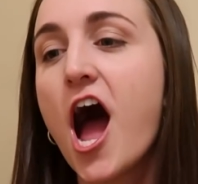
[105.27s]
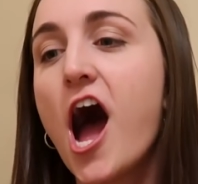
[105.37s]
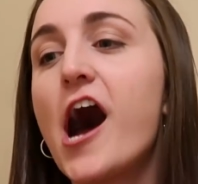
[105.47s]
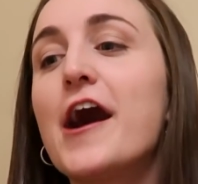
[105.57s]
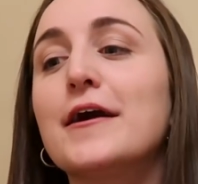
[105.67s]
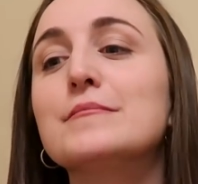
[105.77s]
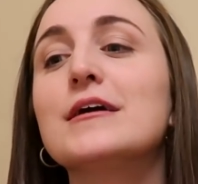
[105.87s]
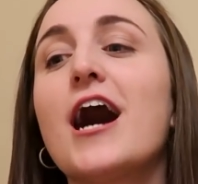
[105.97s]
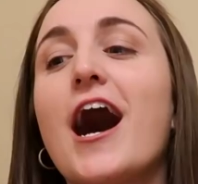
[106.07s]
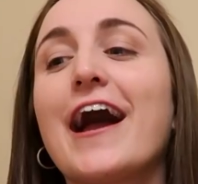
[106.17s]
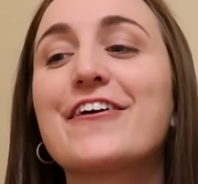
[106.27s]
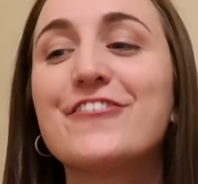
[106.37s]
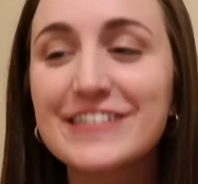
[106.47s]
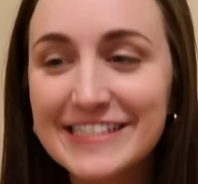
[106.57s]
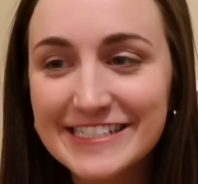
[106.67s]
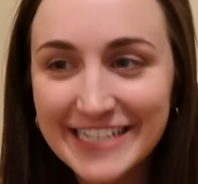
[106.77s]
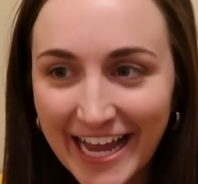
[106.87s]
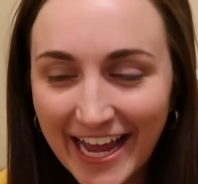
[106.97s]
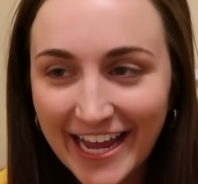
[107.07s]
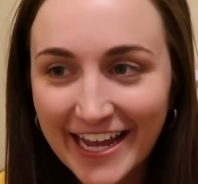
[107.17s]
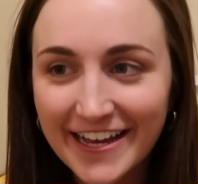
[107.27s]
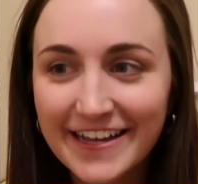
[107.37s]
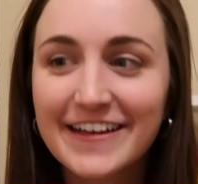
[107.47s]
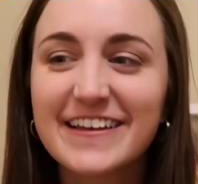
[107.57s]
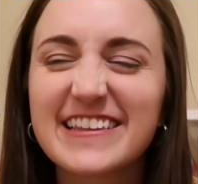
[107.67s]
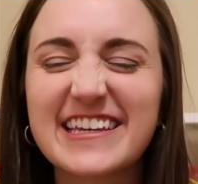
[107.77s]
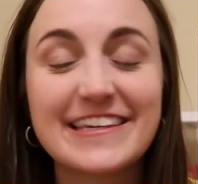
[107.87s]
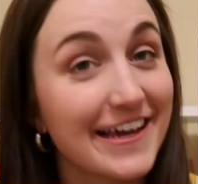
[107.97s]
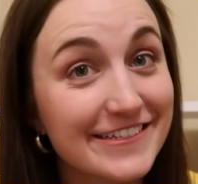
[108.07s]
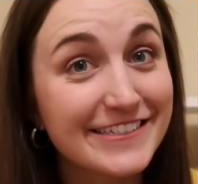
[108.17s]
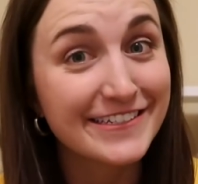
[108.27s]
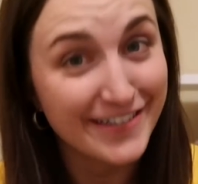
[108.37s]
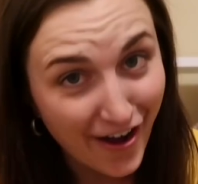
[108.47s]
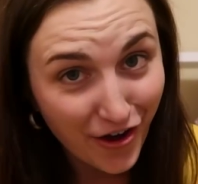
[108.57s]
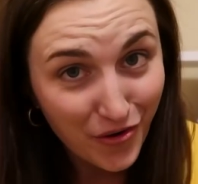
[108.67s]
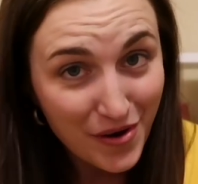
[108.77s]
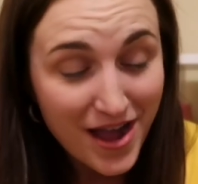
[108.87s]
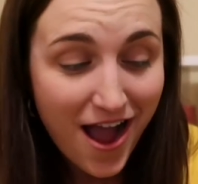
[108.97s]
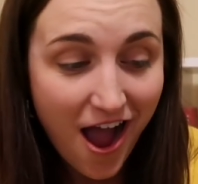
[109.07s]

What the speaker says: I would say like yes and no.